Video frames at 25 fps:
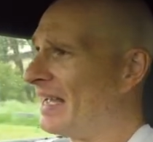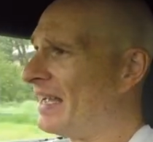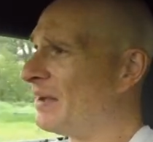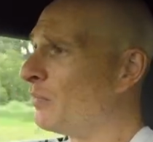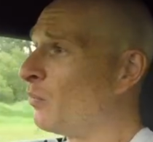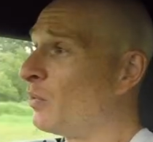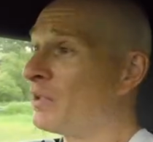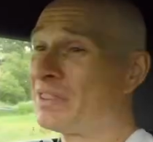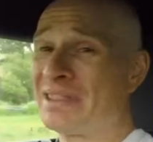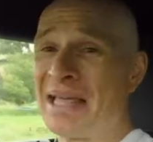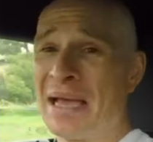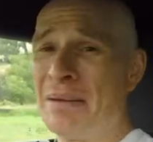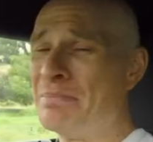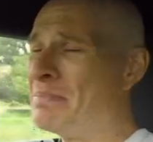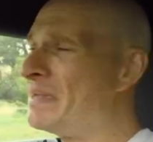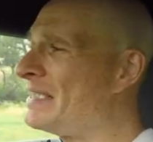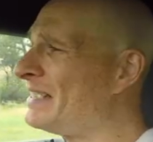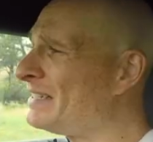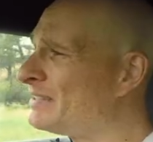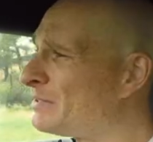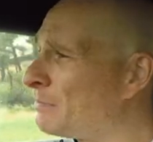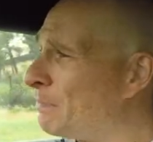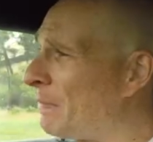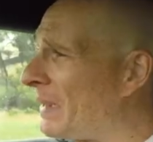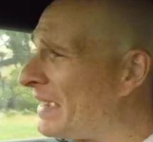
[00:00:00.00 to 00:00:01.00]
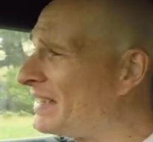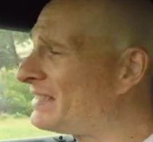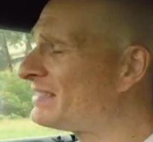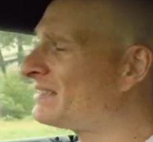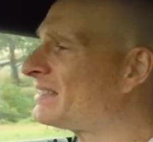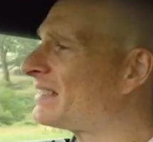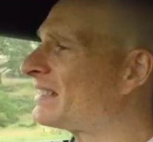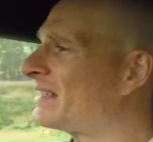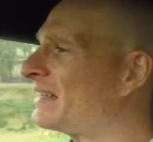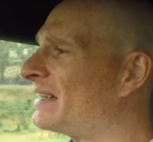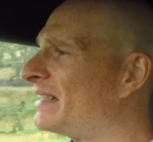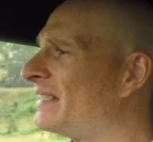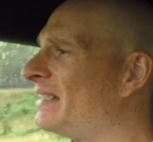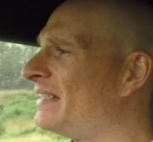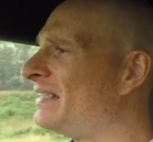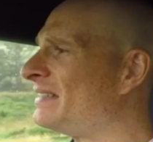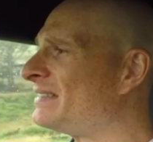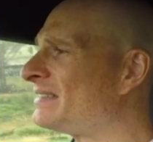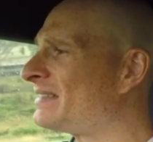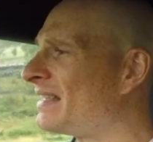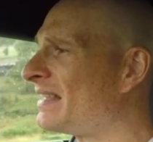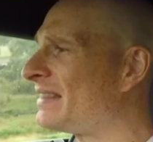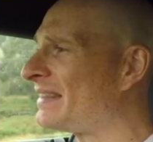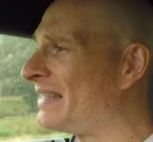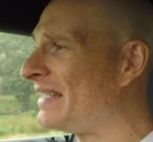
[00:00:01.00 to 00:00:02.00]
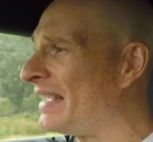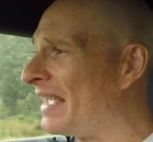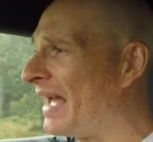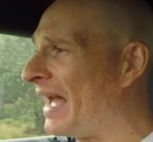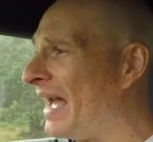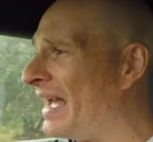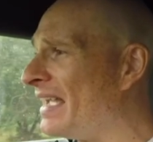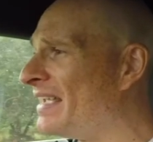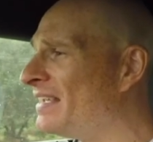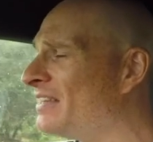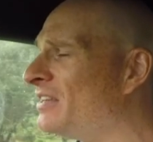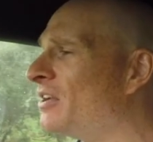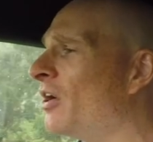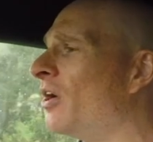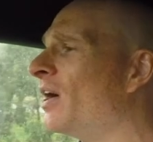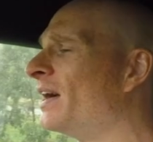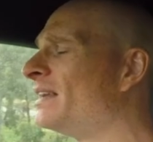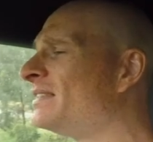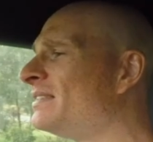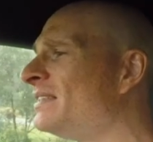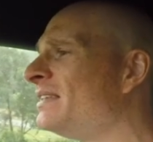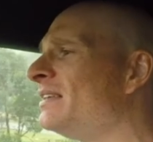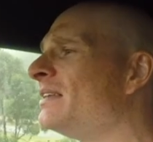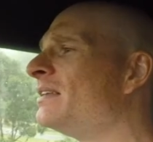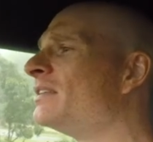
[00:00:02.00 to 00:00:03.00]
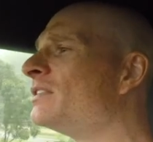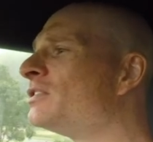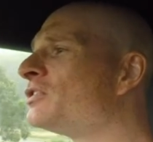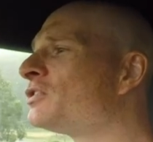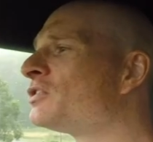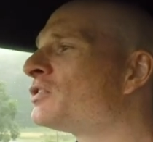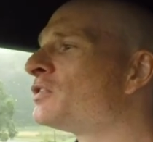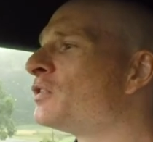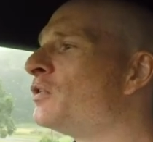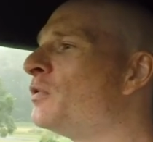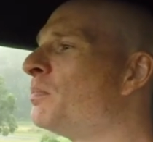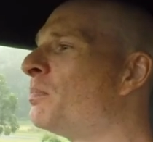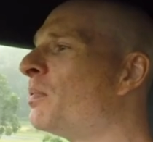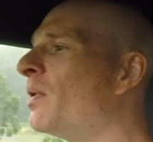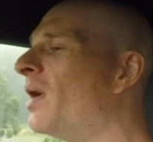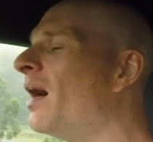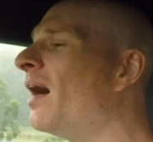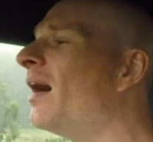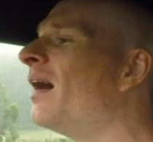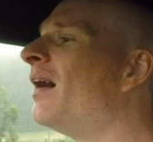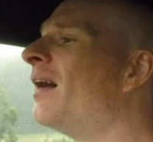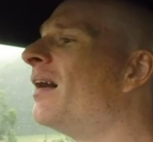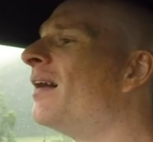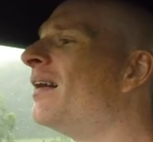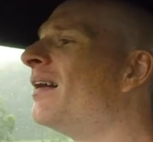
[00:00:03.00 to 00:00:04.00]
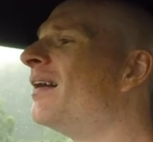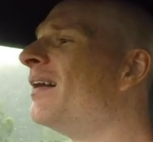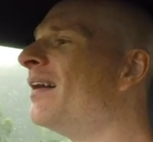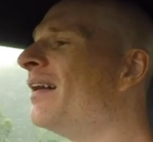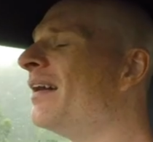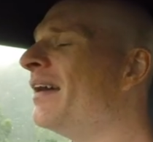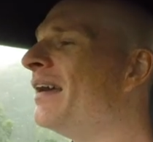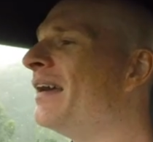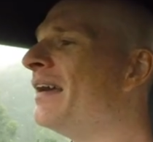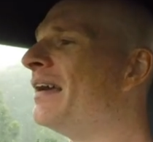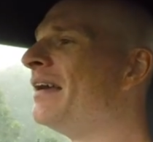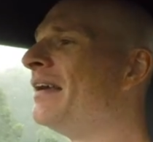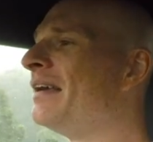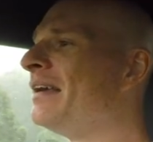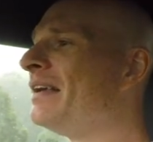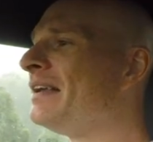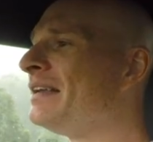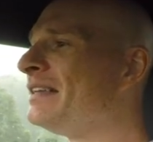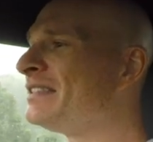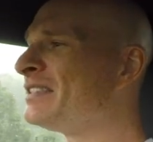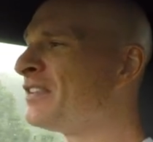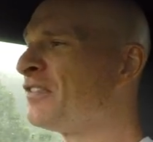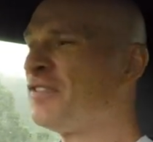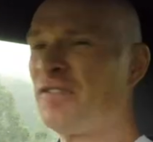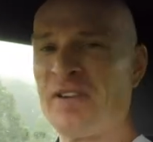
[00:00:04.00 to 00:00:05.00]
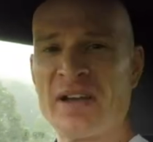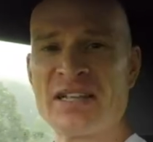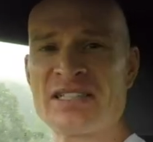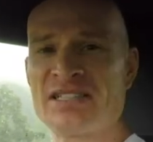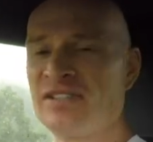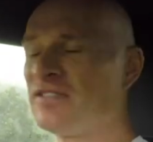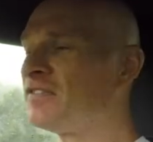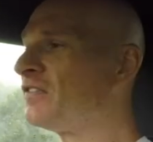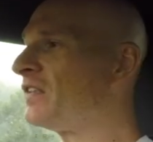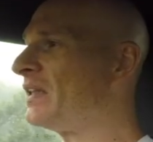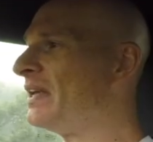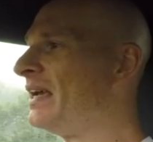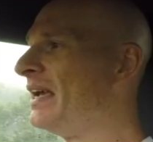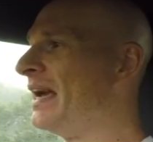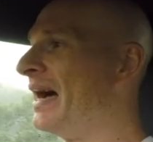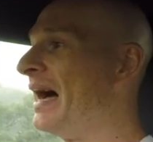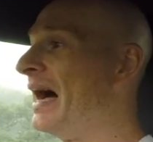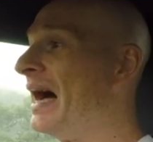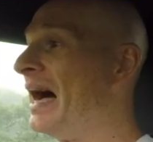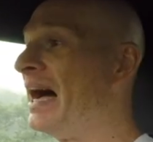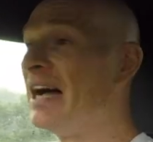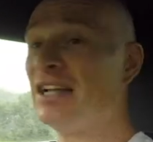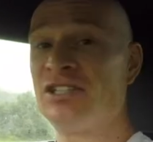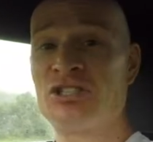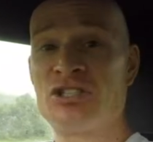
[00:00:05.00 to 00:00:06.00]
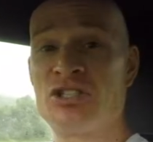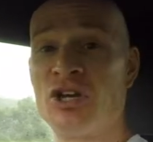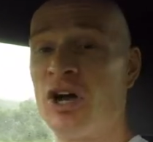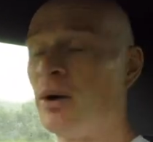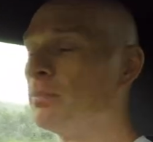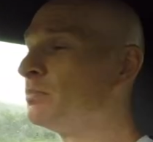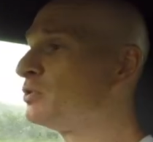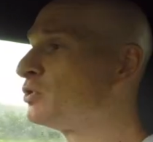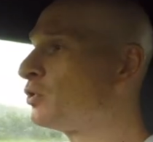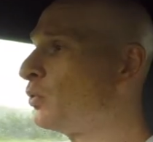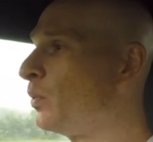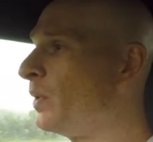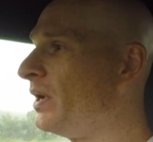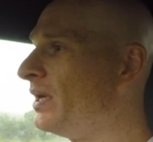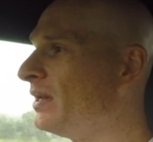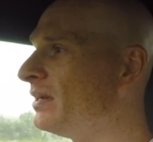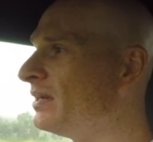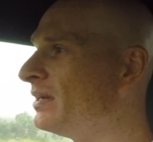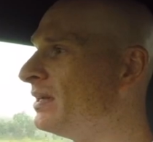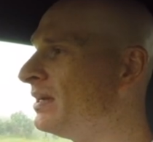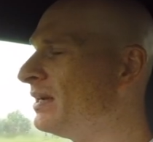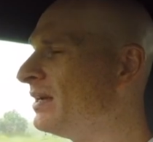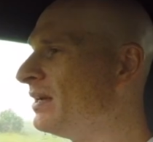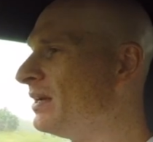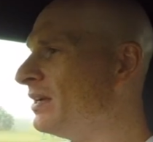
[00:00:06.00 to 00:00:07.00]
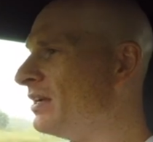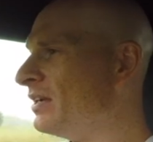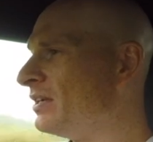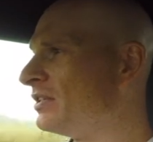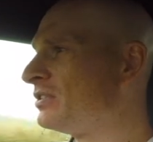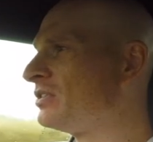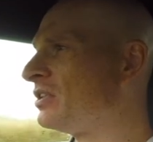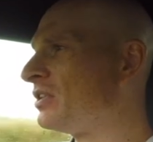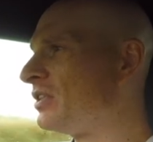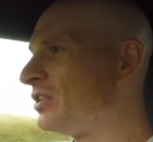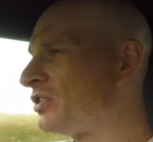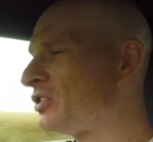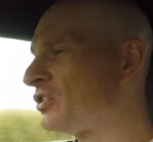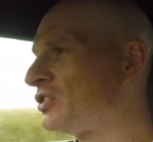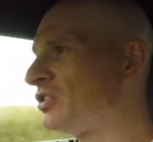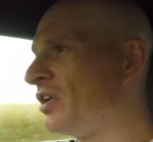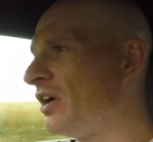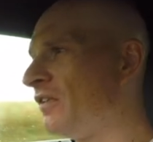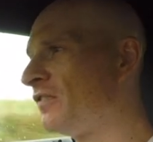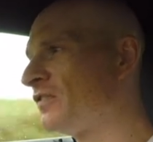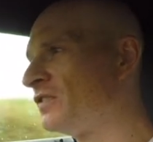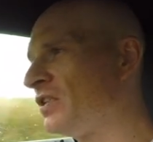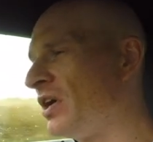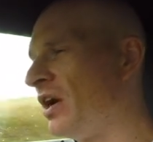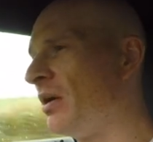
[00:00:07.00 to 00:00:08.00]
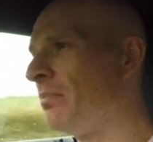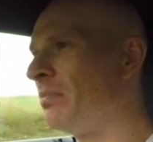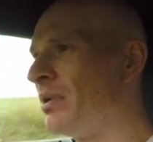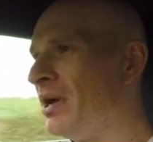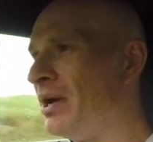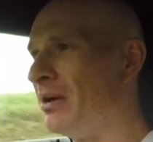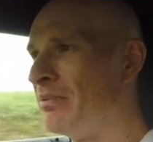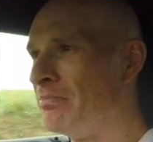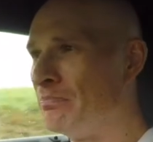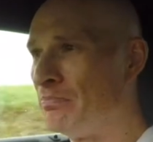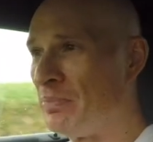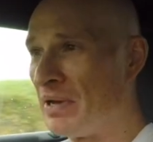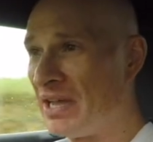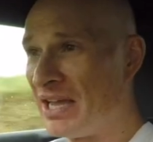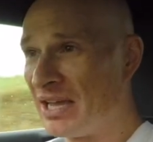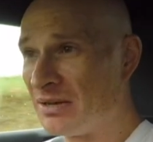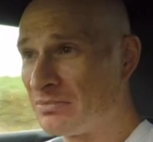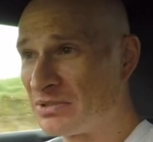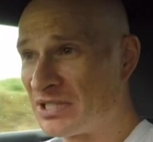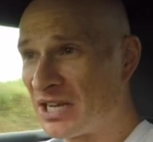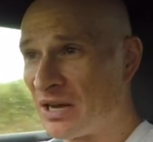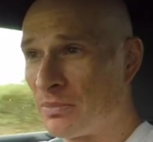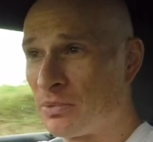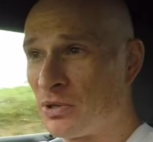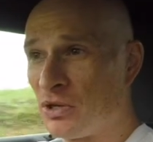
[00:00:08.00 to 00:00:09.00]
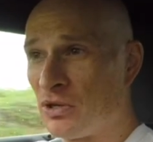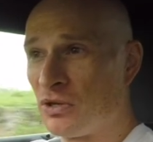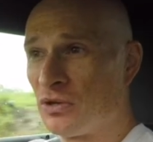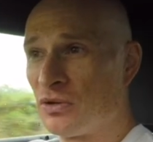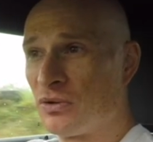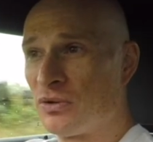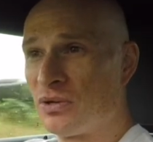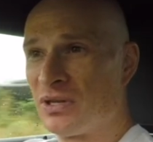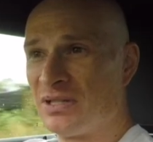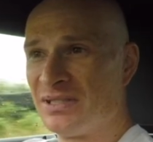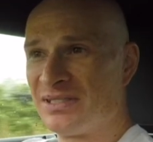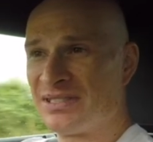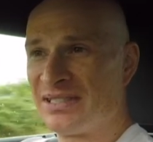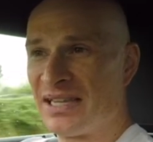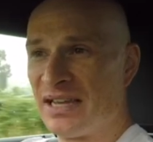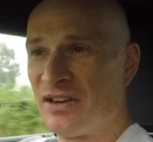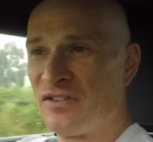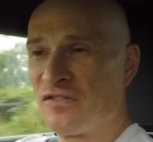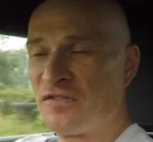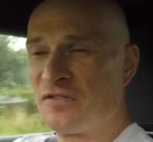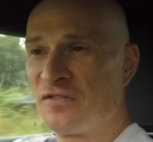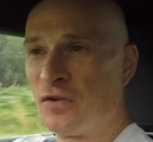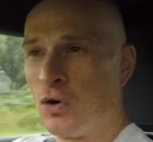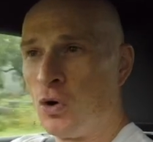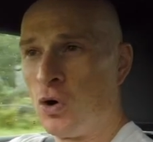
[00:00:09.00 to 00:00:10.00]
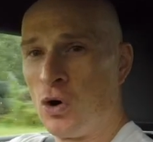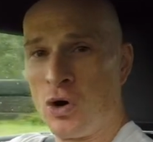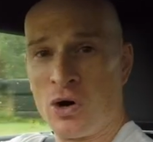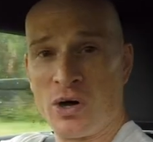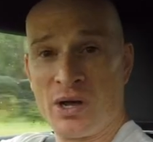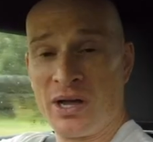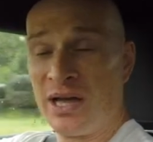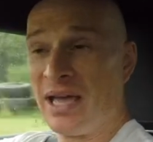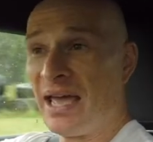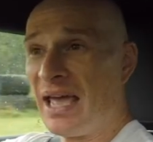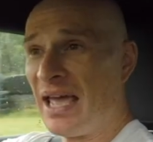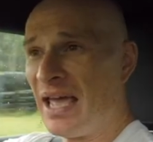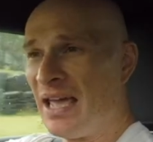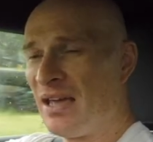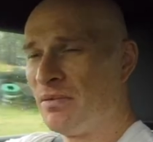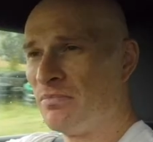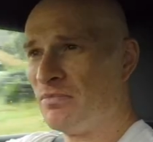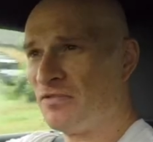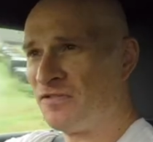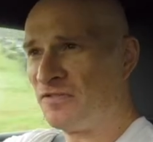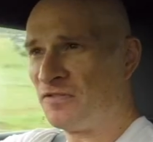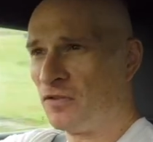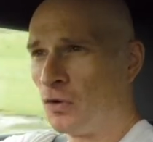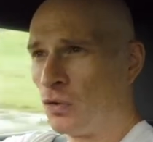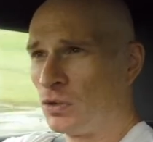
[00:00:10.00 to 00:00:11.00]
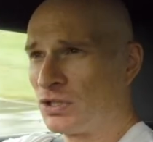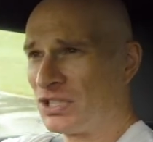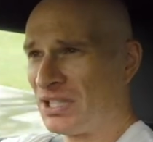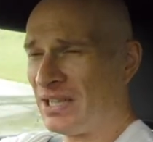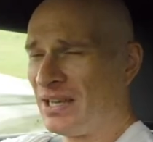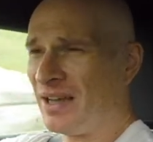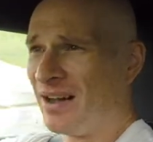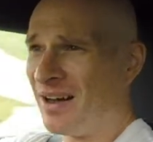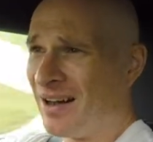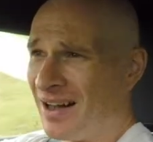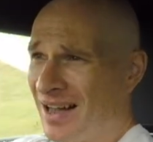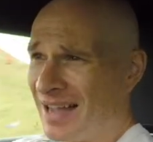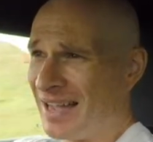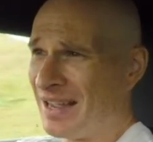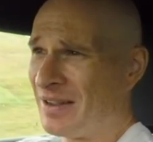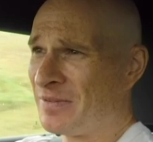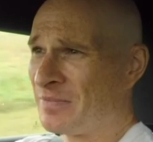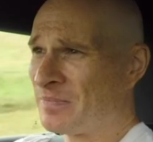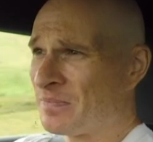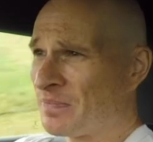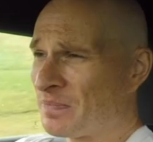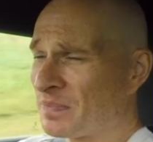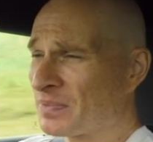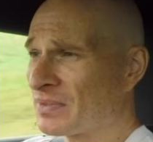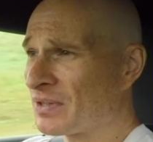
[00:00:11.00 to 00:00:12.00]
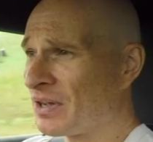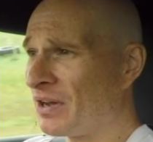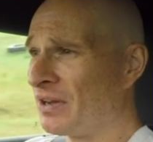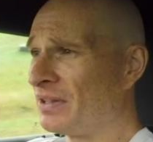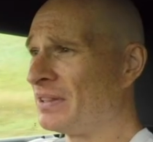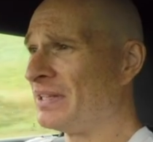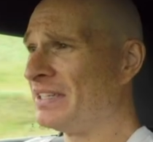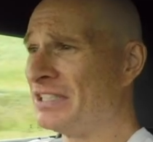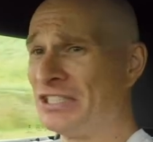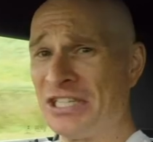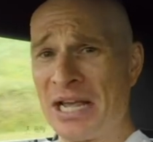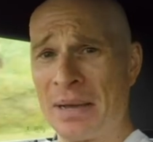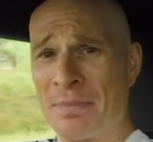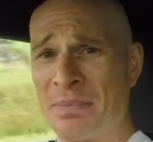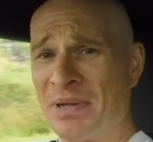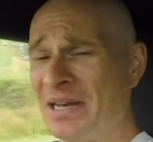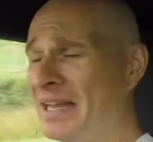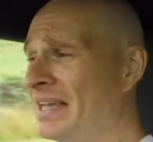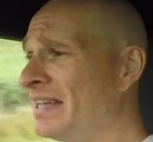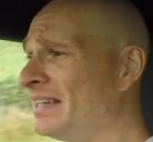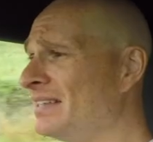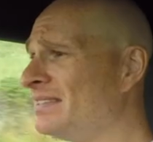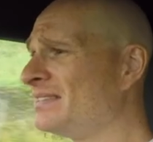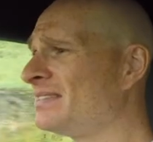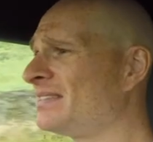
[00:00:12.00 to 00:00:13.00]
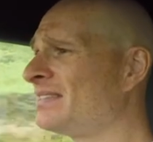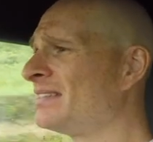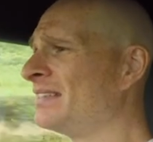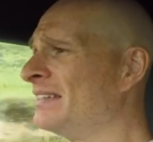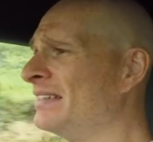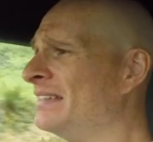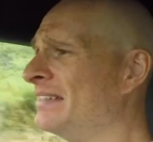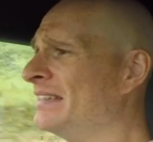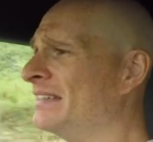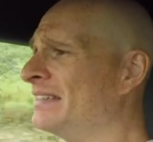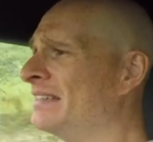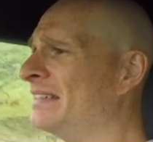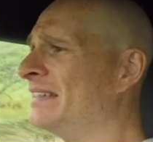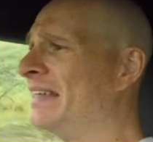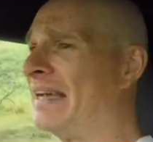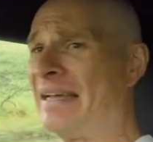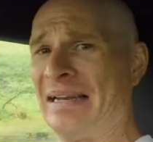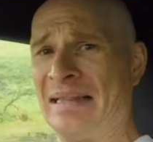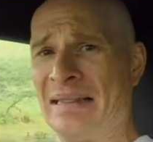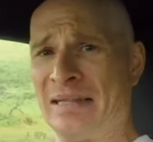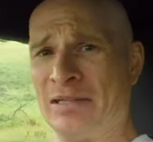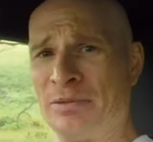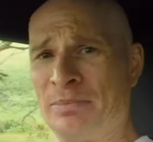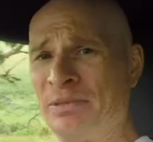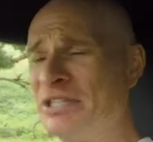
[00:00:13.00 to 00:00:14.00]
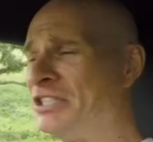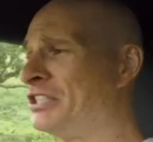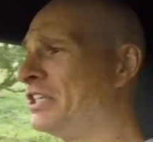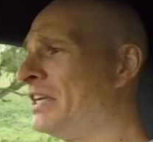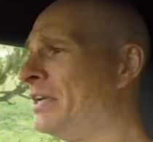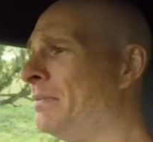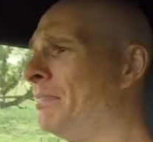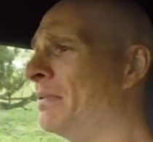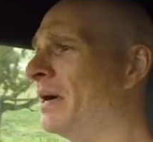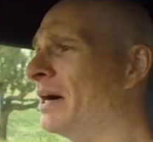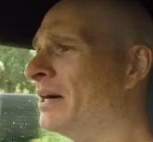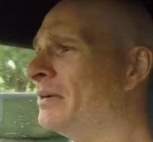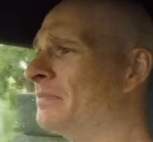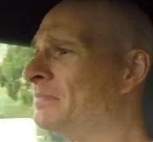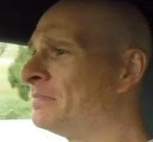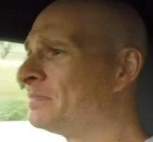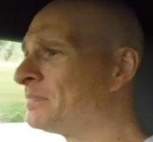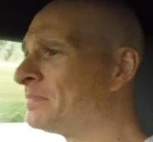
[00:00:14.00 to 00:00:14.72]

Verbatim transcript: And what that means basically is that the A ninety Supra is effectively a hardtop twin to the softtop B M W Z four M forty i, only Japanese and a little bit cheaper.